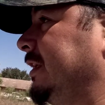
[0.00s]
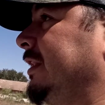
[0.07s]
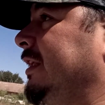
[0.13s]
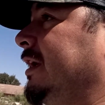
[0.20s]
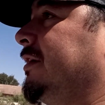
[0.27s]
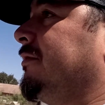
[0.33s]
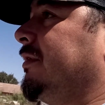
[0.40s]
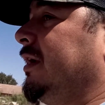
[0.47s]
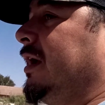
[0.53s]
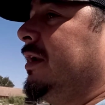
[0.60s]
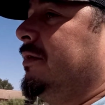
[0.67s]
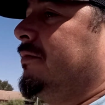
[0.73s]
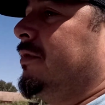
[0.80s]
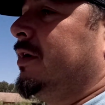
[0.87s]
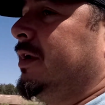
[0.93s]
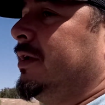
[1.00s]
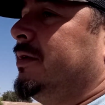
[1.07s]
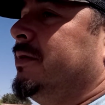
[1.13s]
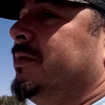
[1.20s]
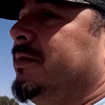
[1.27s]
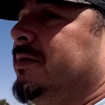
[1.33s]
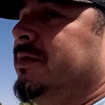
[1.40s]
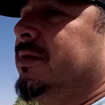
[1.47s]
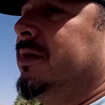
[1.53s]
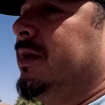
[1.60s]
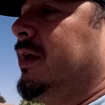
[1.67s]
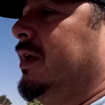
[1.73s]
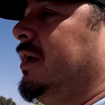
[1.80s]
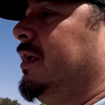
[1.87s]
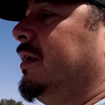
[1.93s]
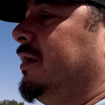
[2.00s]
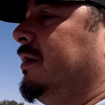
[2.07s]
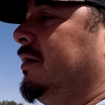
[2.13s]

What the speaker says: than that, we got it running, and